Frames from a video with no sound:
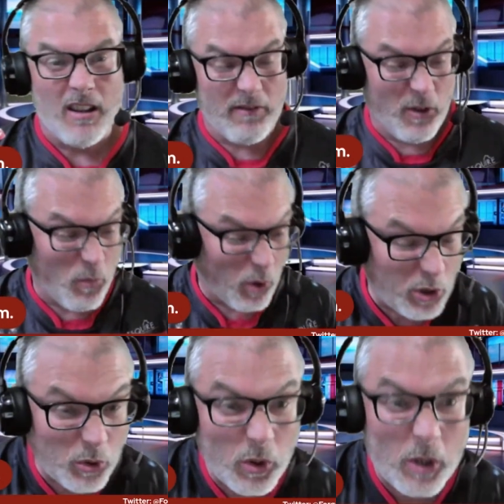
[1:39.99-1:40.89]
If you
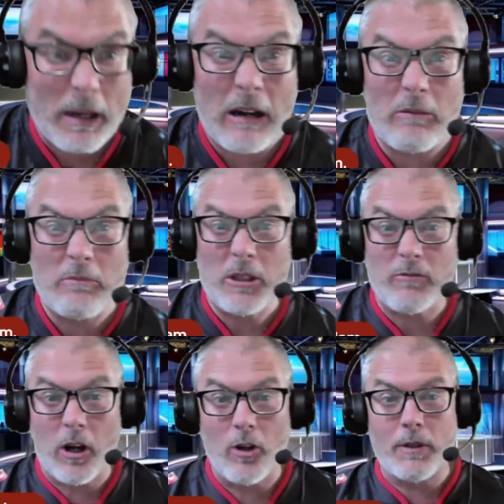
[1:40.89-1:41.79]
want to talk about
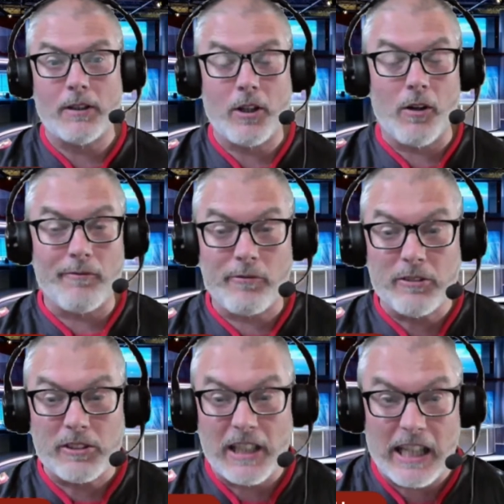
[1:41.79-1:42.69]
Europa
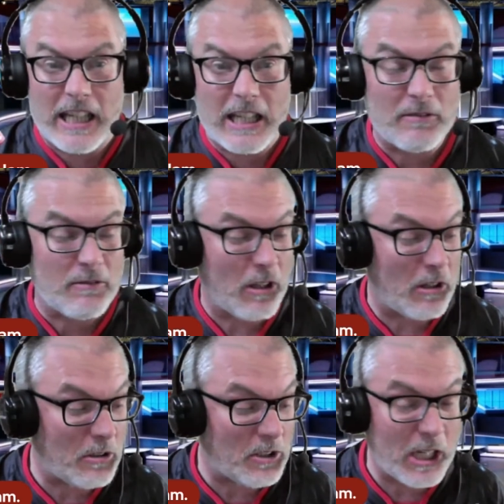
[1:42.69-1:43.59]
Conference League and,
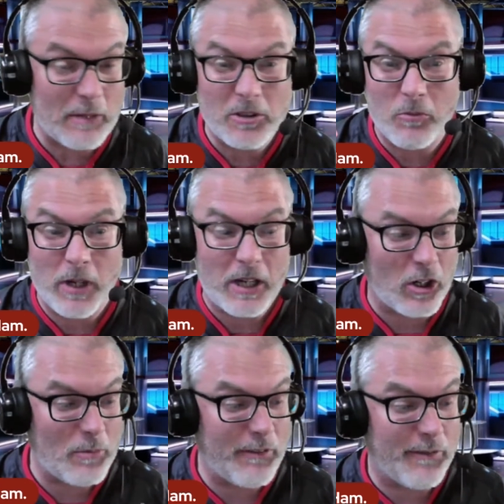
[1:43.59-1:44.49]
and the teams that we're
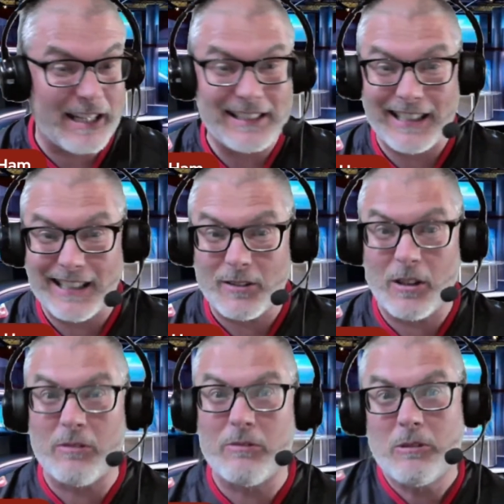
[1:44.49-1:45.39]
going to be facing and,
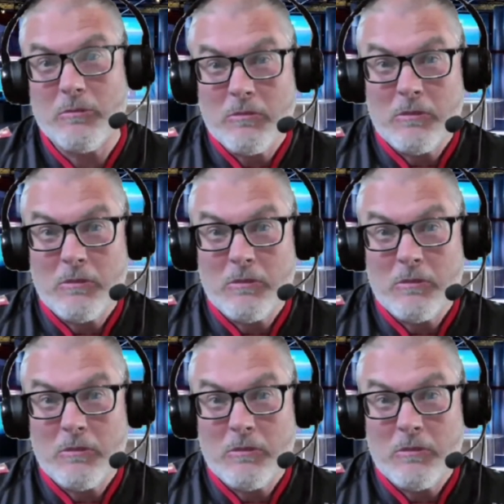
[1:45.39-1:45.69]
and